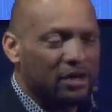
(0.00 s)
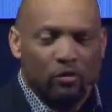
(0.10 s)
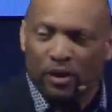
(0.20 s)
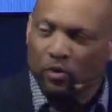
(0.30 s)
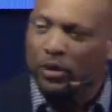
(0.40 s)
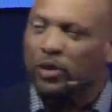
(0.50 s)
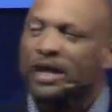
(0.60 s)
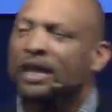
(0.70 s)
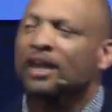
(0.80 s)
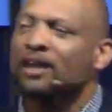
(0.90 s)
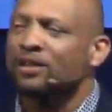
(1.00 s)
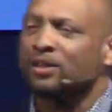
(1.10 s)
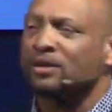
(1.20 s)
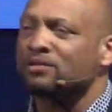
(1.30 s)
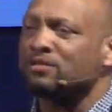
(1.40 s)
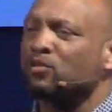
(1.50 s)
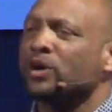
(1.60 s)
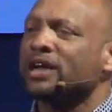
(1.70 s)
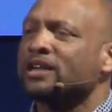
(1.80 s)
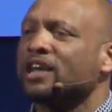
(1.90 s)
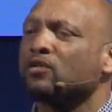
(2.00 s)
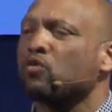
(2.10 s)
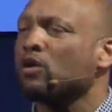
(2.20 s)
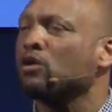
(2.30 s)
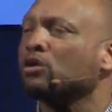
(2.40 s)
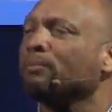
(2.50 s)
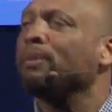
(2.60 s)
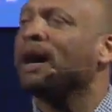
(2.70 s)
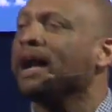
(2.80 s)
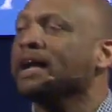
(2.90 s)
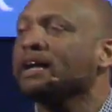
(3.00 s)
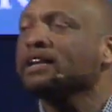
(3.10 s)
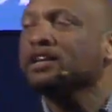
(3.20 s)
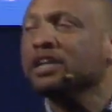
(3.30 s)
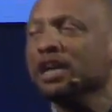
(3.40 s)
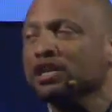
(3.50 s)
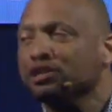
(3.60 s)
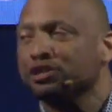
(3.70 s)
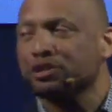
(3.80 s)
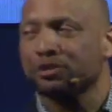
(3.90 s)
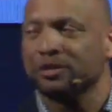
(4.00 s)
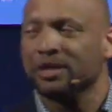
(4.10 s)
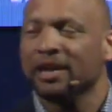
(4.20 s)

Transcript: When we were heathens, we did wrong by nature.